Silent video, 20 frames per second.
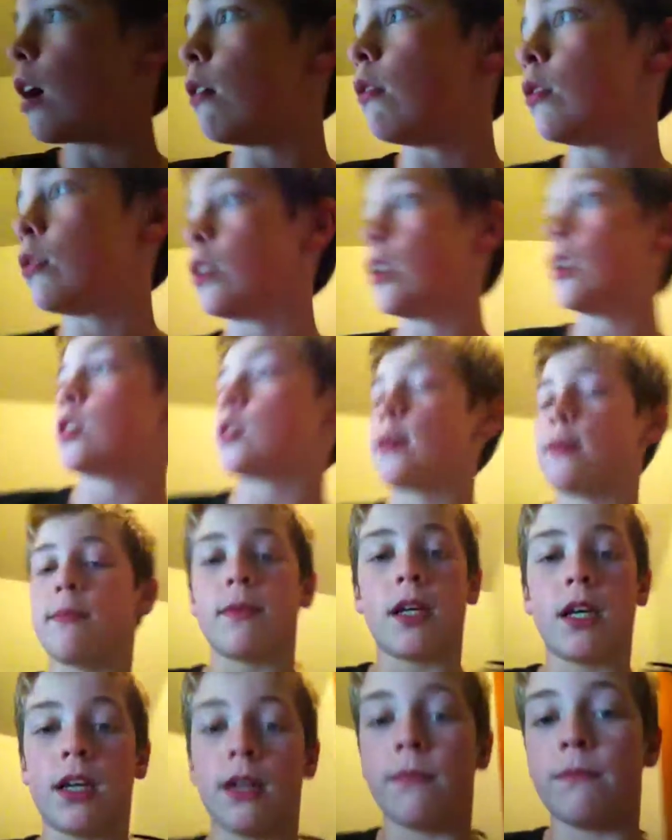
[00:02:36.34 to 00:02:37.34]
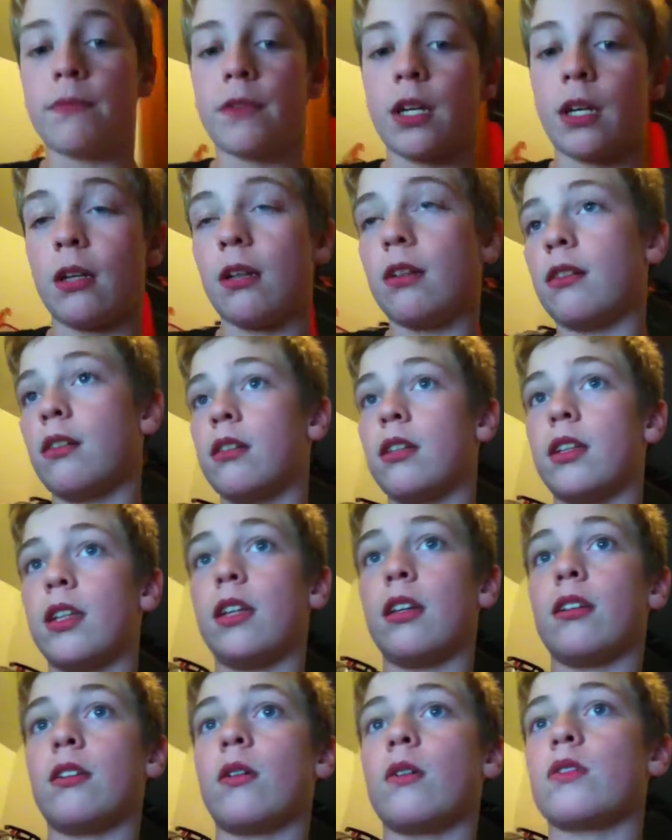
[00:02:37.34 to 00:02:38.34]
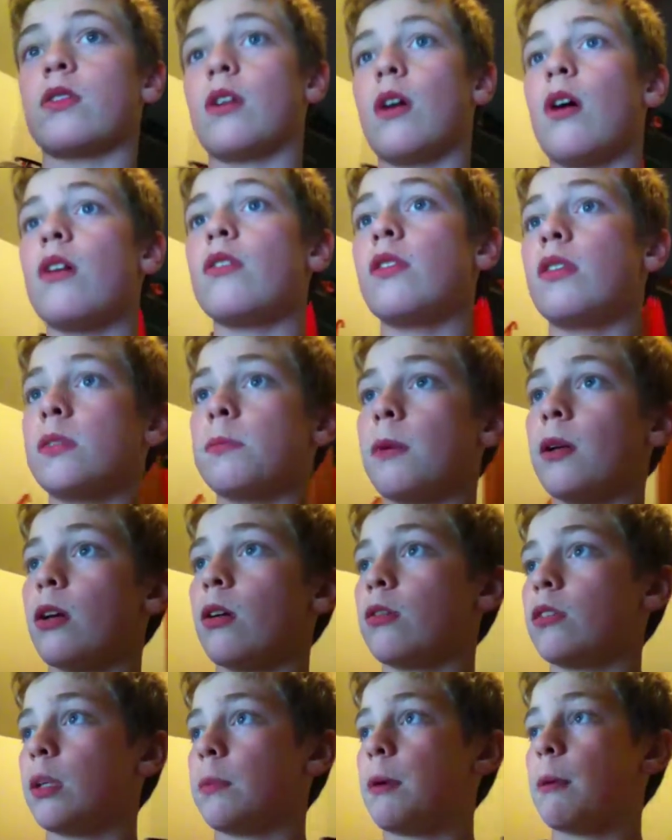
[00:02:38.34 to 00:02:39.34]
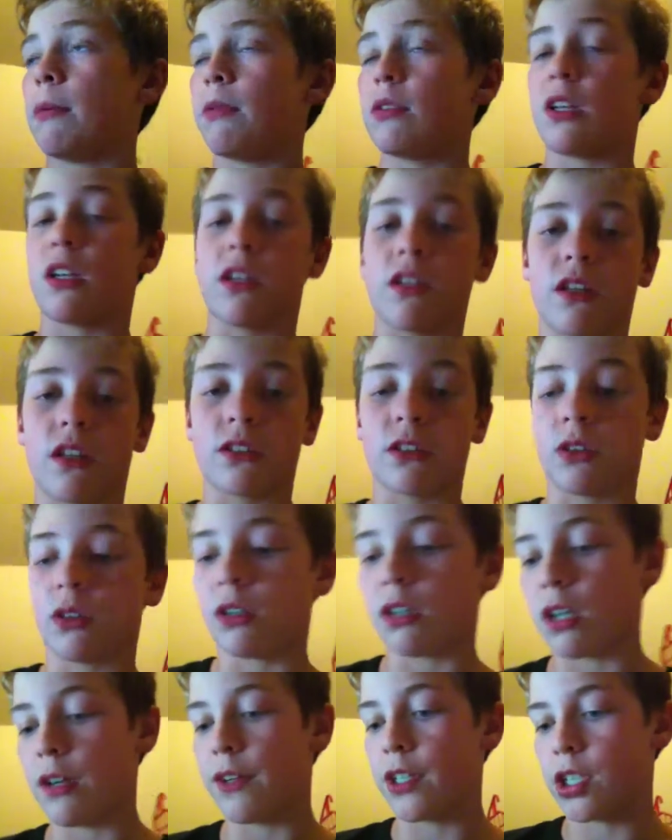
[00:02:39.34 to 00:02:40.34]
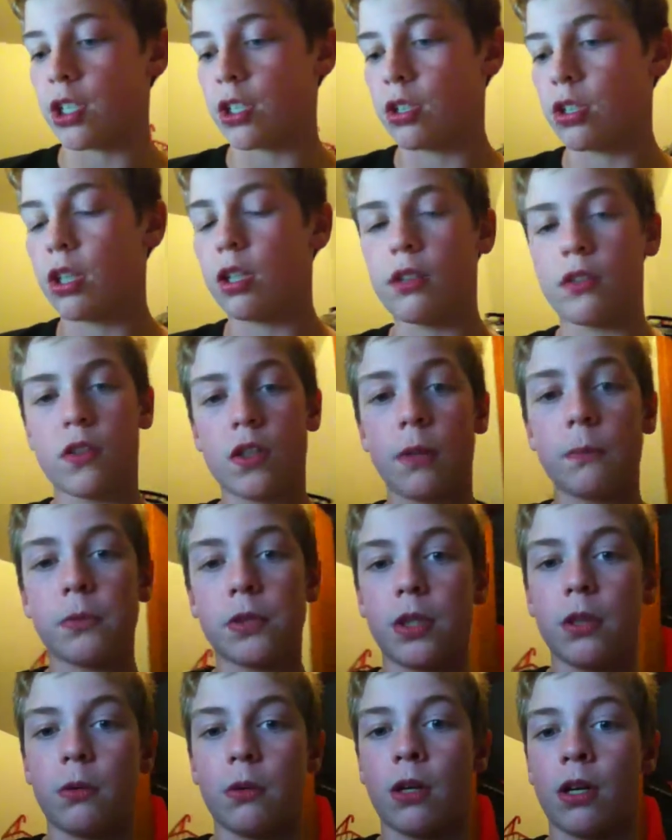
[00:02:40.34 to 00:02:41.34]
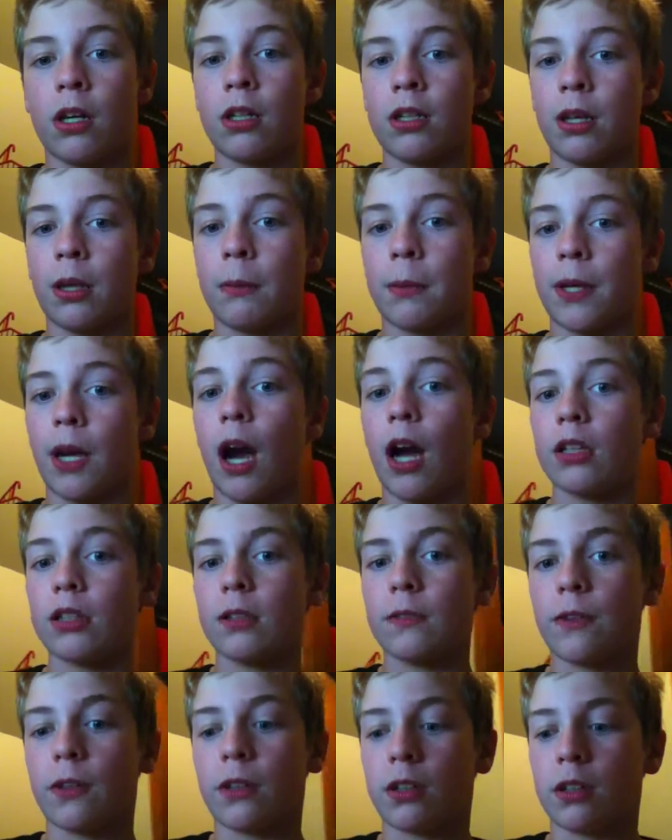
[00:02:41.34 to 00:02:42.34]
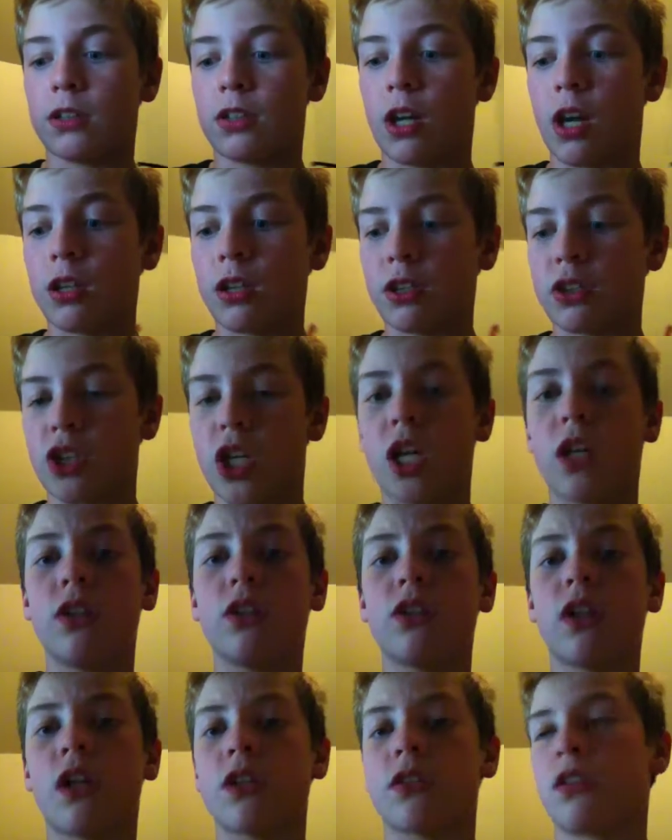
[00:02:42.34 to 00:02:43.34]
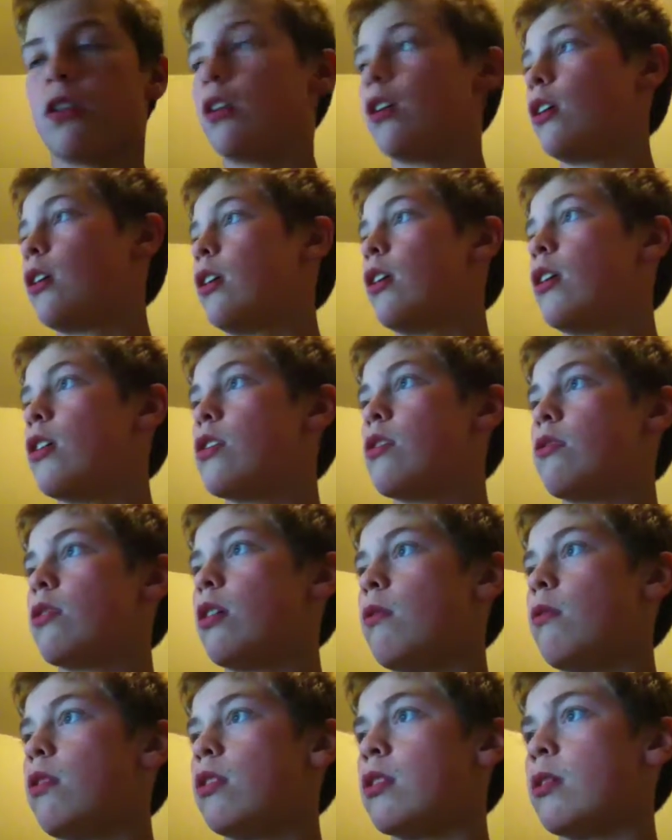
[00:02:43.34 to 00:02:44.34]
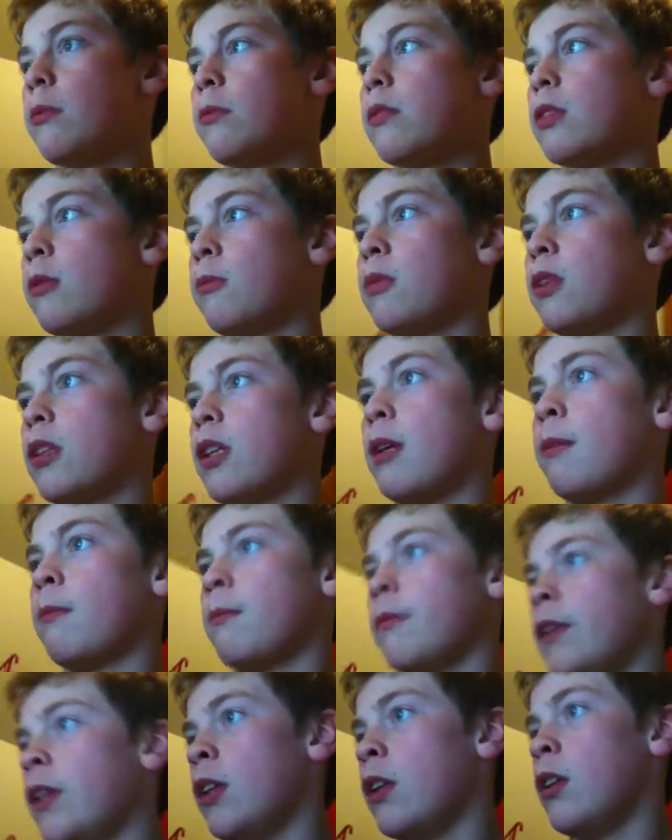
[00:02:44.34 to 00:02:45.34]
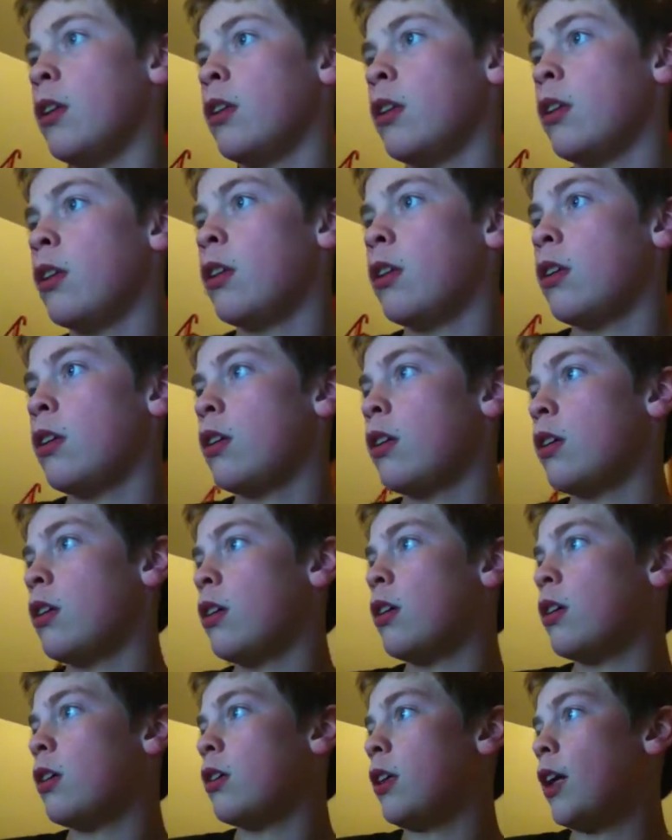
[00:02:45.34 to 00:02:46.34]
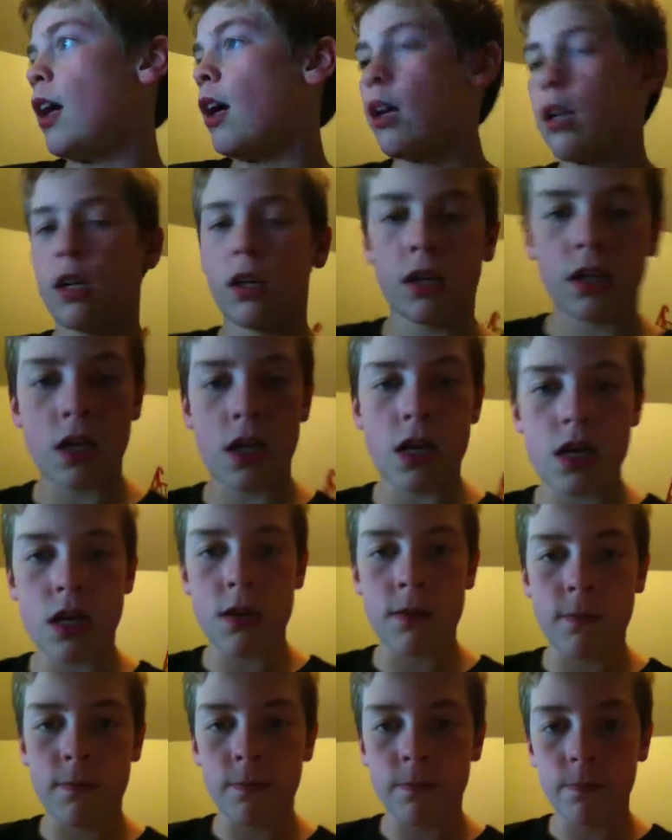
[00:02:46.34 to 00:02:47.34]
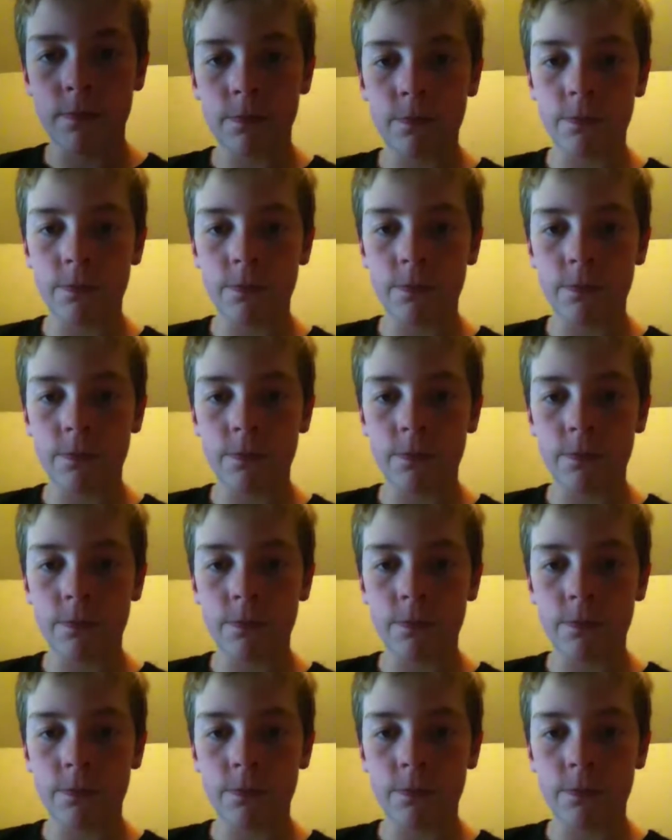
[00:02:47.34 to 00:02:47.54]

only sub, um, the, the, the, those are my only people that, I have actually sub to, and I'd be active on the, on the channel a lot. So go and sub, sub to them. Uh, yeah, um,